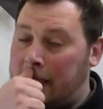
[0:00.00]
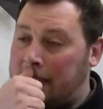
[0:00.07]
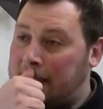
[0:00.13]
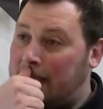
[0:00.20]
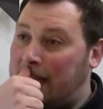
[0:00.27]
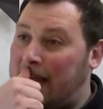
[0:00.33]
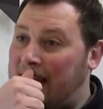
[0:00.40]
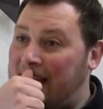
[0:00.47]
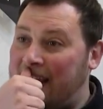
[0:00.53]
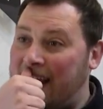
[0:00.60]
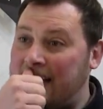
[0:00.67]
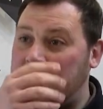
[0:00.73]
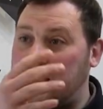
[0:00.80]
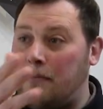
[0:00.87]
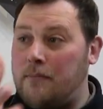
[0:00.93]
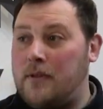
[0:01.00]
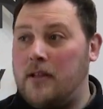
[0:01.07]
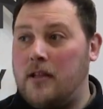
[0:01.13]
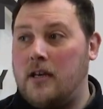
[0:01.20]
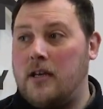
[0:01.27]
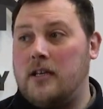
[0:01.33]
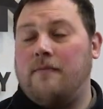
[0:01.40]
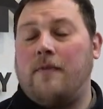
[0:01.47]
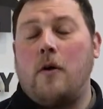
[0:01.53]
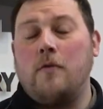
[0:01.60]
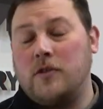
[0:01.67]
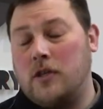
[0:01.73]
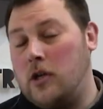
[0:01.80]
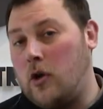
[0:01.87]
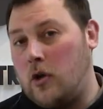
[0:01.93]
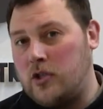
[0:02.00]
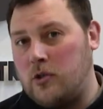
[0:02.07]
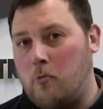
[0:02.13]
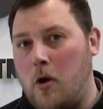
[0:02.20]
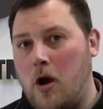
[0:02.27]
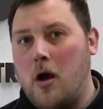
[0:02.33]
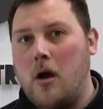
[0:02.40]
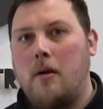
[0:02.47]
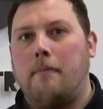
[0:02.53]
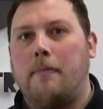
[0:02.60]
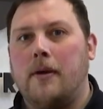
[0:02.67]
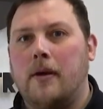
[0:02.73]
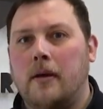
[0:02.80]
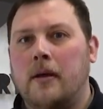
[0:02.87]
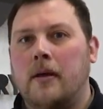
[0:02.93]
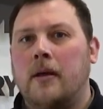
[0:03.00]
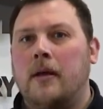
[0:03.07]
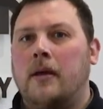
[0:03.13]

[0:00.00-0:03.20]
So that's something that involves a lot of work, but